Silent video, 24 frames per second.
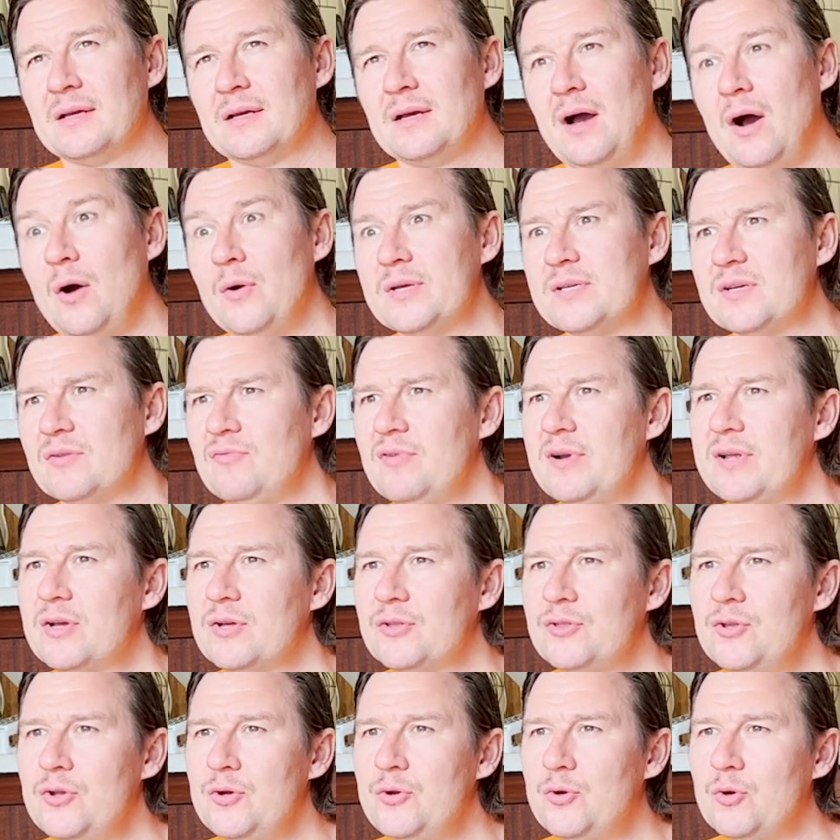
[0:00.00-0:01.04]
There's a really
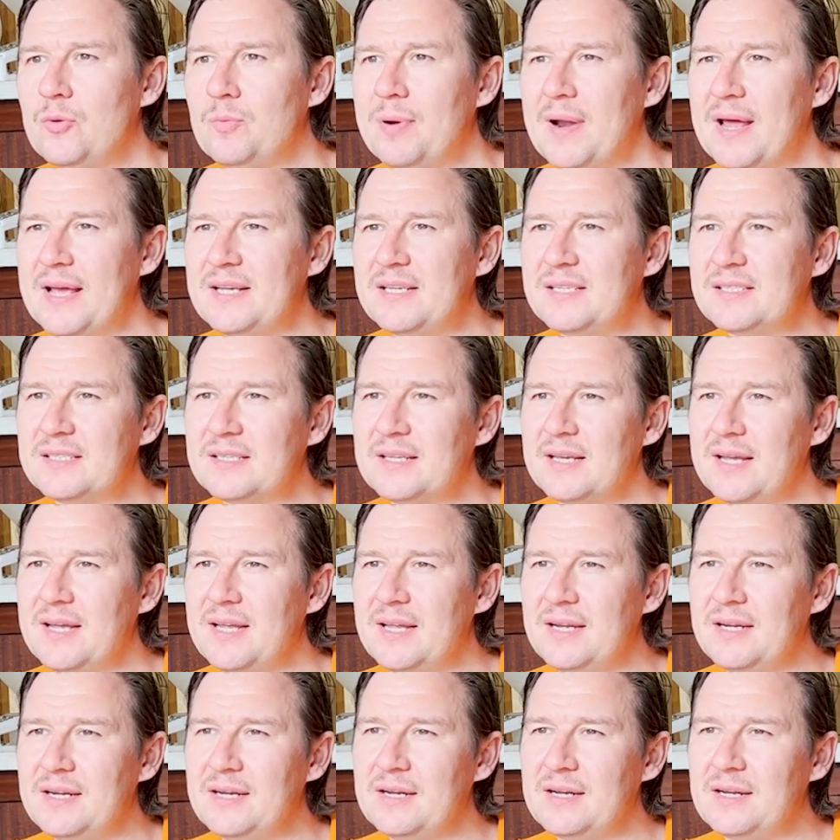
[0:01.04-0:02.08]
good noodle place
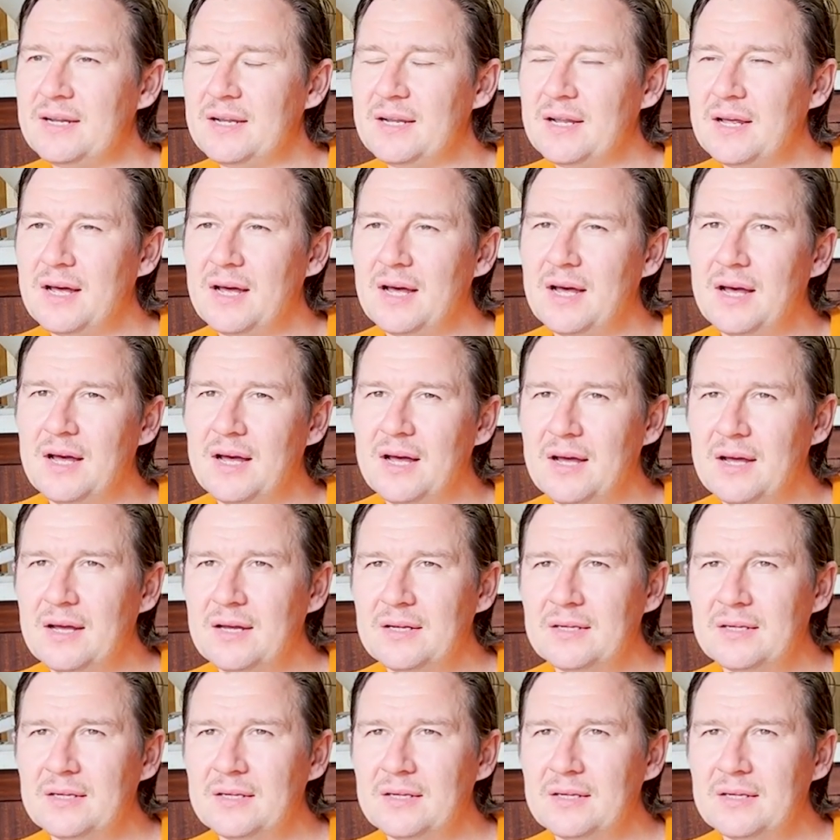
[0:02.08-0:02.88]
in near